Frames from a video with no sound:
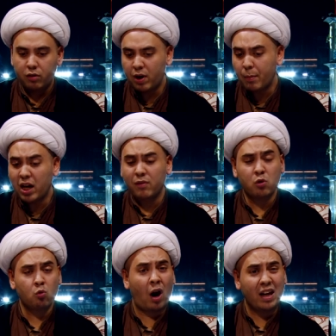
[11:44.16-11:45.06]
They might
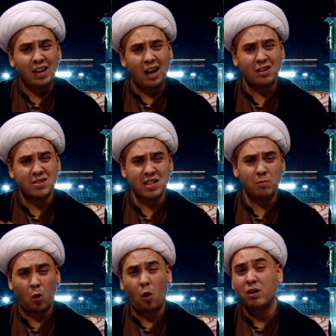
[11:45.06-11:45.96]
even write Yahya
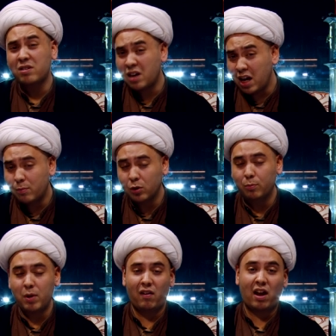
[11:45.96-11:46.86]
Seymour on a table,
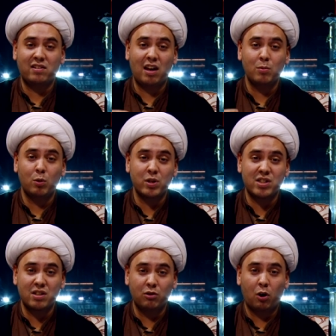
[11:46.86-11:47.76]
but that table would
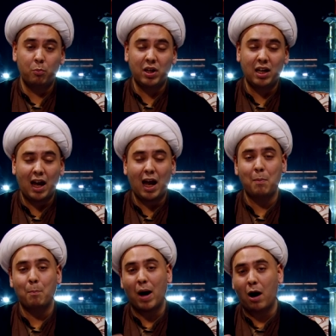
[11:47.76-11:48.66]
still not be
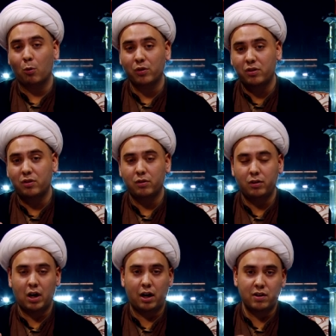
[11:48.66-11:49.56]
about
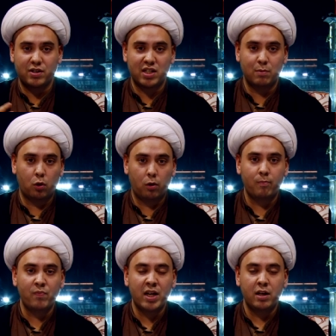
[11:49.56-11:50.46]
Yahya Seymour.
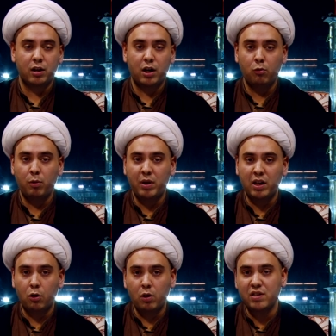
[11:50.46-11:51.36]
There would be
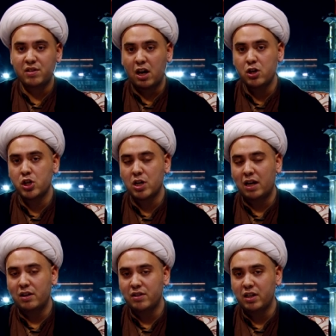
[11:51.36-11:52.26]
no
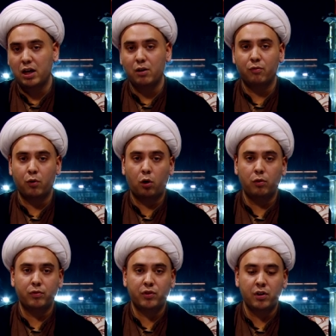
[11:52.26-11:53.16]
intentionality
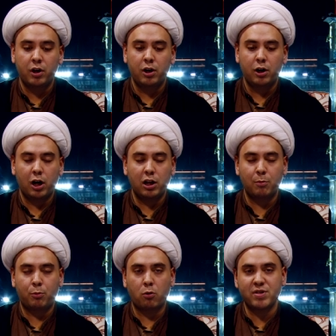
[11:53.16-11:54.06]
involved in
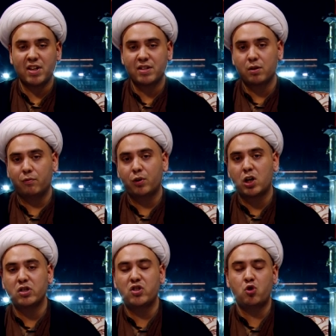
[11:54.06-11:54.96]
the process of the
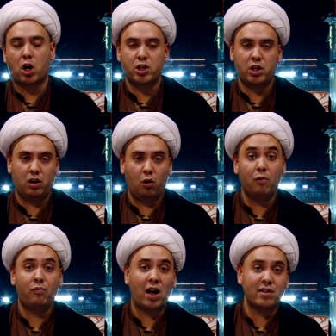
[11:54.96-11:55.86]
construction
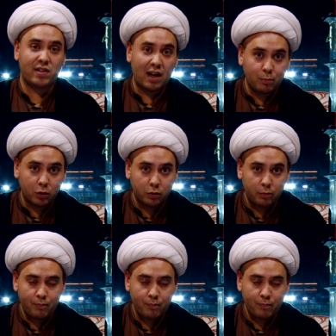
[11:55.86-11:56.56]
of that table.